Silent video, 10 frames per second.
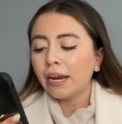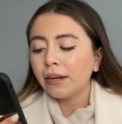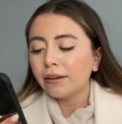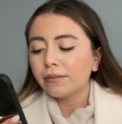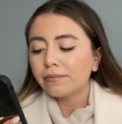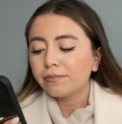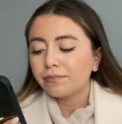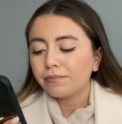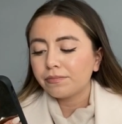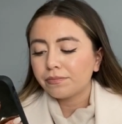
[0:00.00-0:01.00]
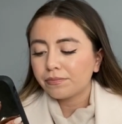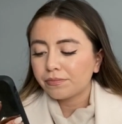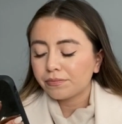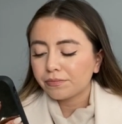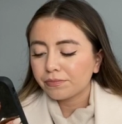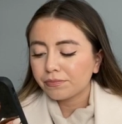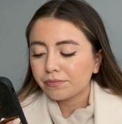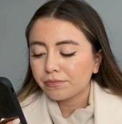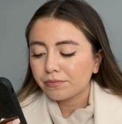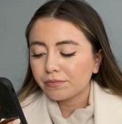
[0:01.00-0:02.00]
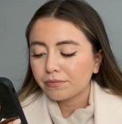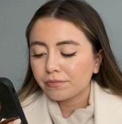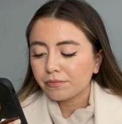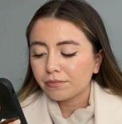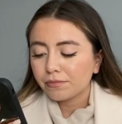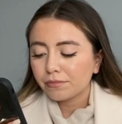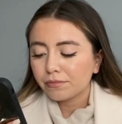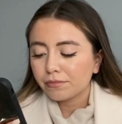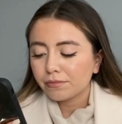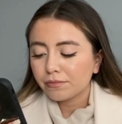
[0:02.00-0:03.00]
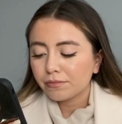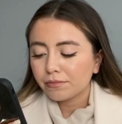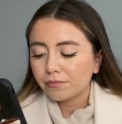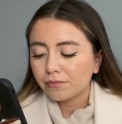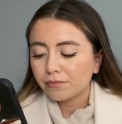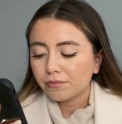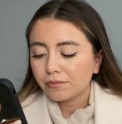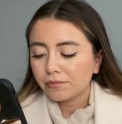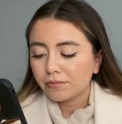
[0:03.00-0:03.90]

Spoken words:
Nothing is said.